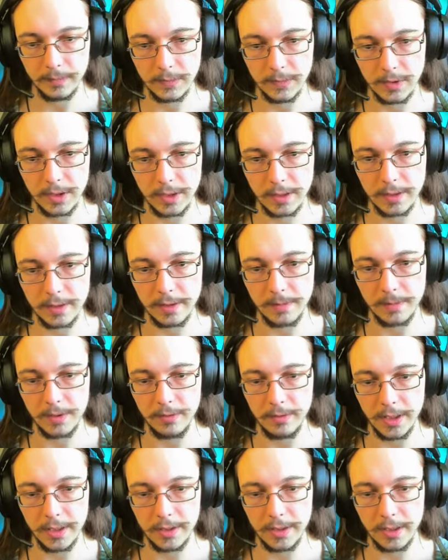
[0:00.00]
Just because I'm too
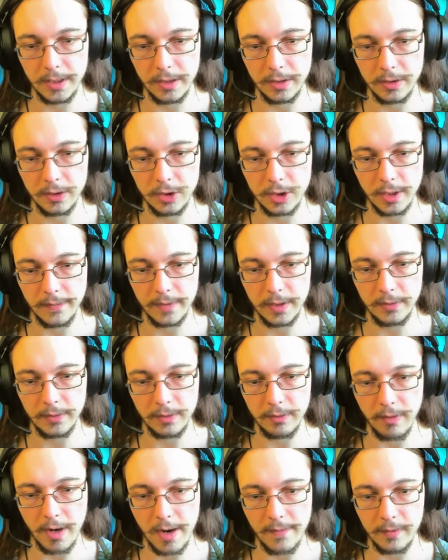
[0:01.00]
lazy to shovel out
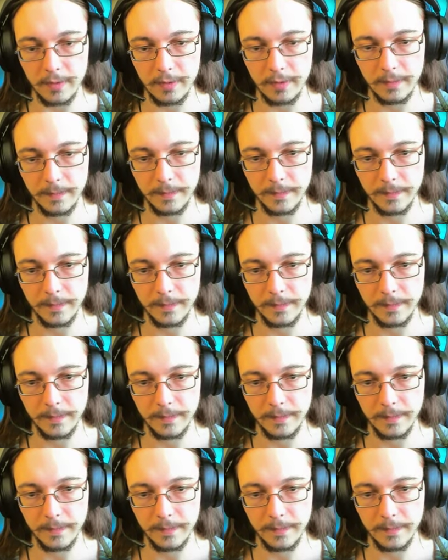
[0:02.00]
the gravel.